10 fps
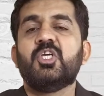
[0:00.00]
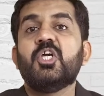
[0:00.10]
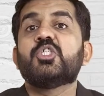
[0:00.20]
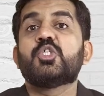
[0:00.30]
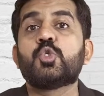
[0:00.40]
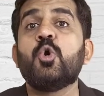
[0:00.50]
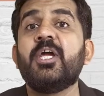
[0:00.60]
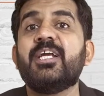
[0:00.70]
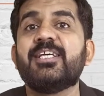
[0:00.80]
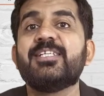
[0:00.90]
So
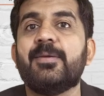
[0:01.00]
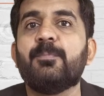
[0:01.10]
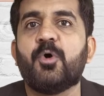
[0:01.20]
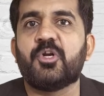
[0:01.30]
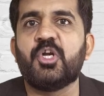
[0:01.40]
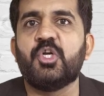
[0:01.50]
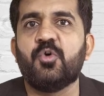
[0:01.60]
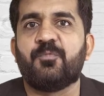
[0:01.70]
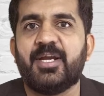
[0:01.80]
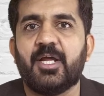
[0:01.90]
it is important
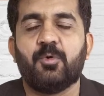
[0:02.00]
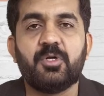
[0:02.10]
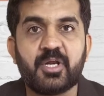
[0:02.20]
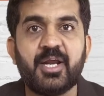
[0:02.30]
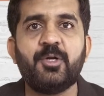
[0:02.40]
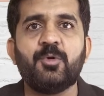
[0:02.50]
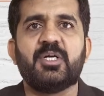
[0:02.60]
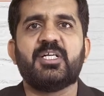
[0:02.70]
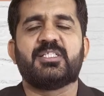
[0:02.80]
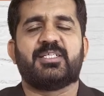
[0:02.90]
to find out. Try to
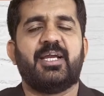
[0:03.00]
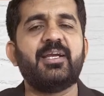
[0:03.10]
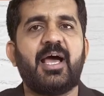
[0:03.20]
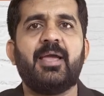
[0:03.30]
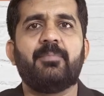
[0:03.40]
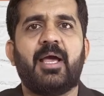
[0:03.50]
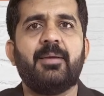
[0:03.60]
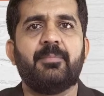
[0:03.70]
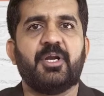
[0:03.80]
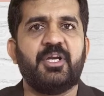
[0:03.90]
understand. I
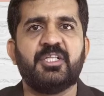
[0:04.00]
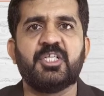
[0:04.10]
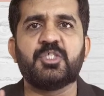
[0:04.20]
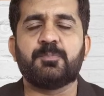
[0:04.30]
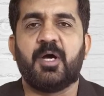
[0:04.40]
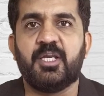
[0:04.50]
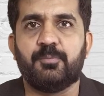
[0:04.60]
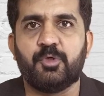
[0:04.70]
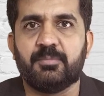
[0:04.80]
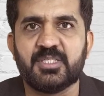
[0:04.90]
am running this Pani
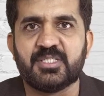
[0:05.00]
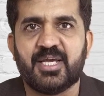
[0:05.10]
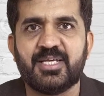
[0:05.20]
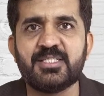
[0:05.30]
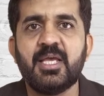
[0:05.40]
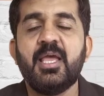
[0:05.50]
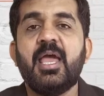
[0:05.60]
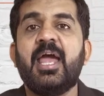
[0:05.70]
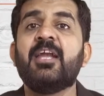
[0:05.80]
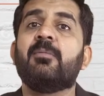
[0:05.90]
Puri business
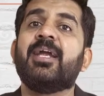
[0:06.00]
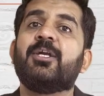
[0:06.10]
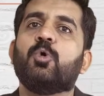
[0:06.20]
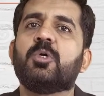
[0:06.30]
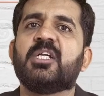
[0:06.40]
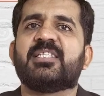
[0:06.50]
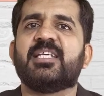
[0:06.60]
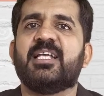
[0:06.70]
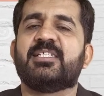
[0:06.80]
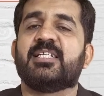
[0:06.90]
and my total
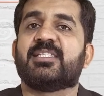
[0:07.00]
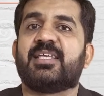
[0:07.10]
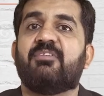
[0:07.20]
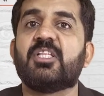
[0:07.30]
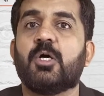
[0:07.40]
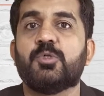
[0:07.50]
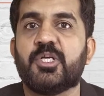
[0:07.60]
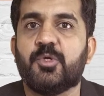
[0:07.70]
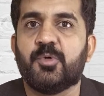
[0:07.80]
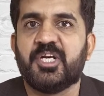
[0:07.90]
sales is
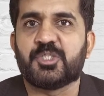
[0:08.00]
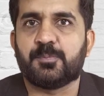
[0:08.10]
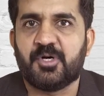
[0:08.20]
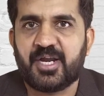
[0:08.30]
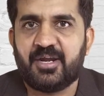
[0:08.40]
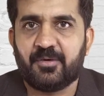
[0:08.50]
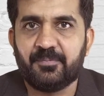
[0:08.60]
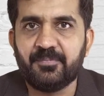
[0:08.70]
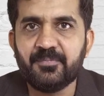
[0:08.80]
7,000 units per annum.